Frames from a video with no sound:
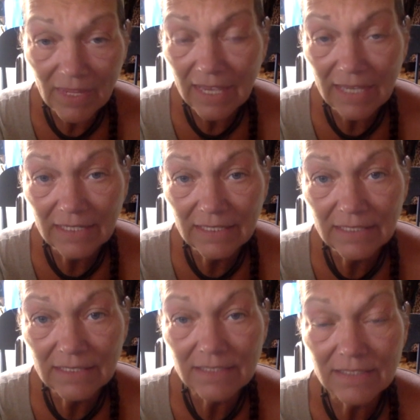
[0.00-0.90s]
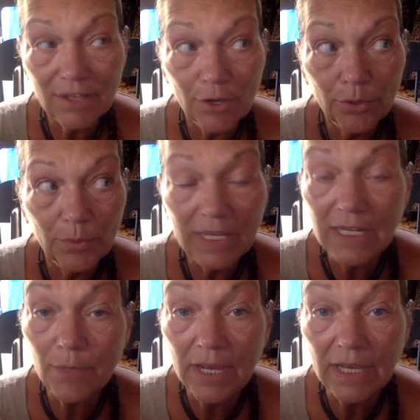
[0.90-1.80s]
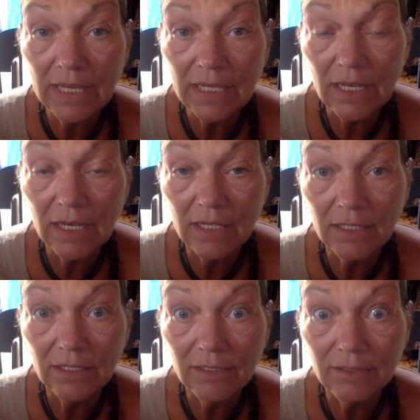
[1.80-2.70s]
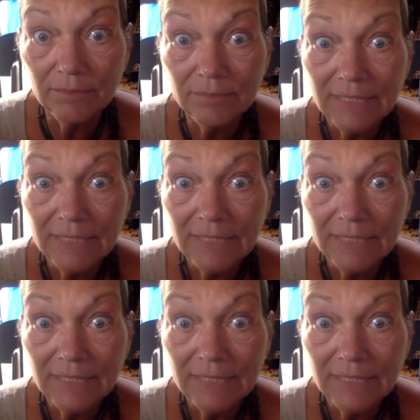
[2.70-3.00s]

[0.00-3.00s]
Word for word: and so anyway, uh,